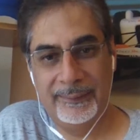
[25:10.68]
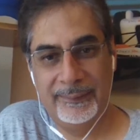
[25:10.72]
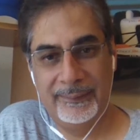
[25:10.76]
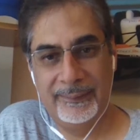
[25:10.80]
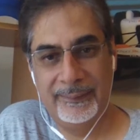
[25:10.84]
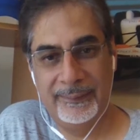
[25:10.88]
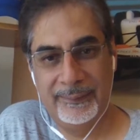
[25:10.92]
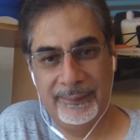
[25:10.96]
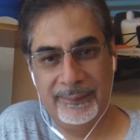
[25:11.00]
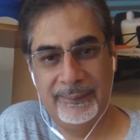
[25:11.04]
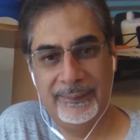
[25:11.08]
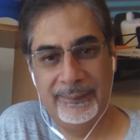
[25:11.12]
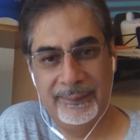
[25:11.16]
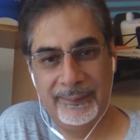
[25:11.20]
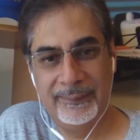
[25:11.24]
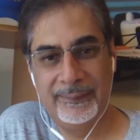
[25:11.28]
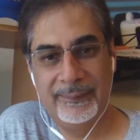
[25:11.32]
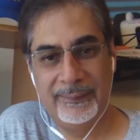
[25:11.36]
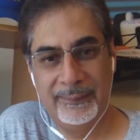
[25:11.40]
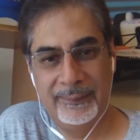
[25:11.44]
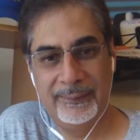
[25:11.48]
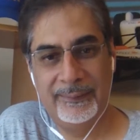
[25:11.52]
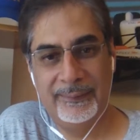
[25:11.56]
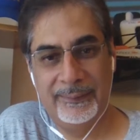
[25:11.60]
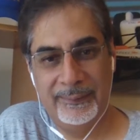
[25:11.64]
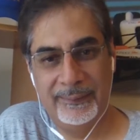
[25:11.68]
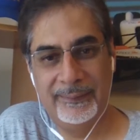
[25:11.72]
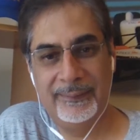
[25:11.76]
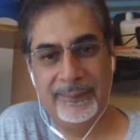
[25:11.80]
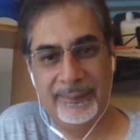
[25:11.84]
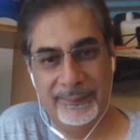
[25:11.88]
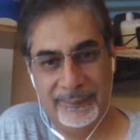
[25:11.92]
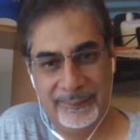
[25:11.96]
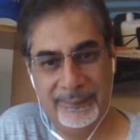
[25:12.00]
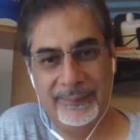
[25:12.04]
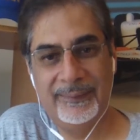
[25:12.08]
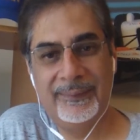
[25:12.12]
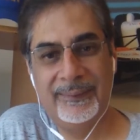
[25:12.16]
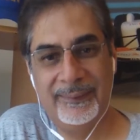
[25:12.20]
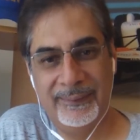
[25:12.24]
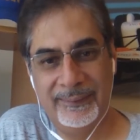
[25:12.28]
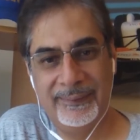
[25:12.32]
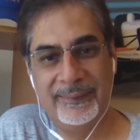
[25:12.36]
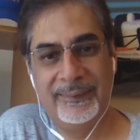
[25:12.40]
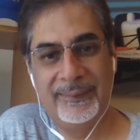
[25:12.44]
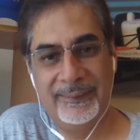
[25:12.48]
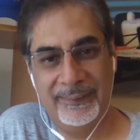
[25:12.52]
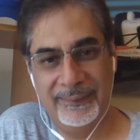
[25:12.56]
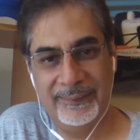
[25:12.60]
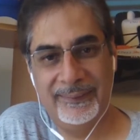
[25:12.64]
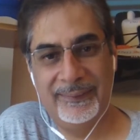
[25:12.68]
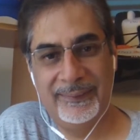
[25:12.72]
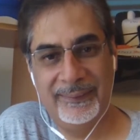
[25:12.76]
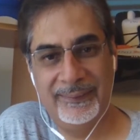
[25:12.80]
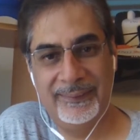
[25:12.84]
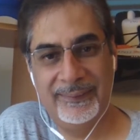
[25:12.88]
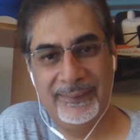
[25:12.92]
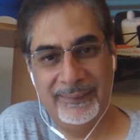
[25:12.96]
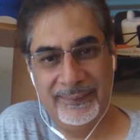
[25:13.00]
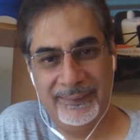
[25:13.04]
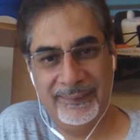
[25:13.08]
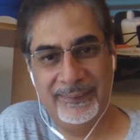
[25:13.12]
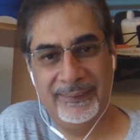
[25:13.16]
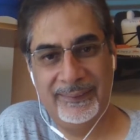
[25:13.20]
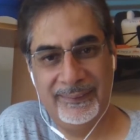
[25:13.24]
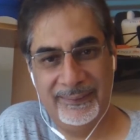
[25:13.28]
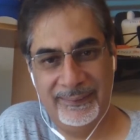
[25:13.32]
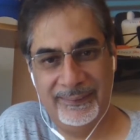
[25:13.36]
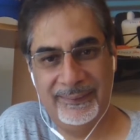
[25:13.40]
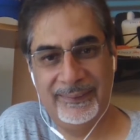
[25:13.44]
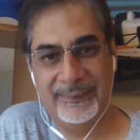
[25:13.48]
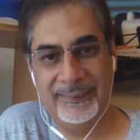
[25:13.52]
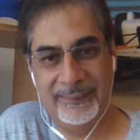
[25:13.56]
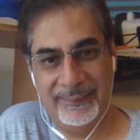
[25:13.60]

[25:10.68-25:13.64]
to drive this SLS AMG GT around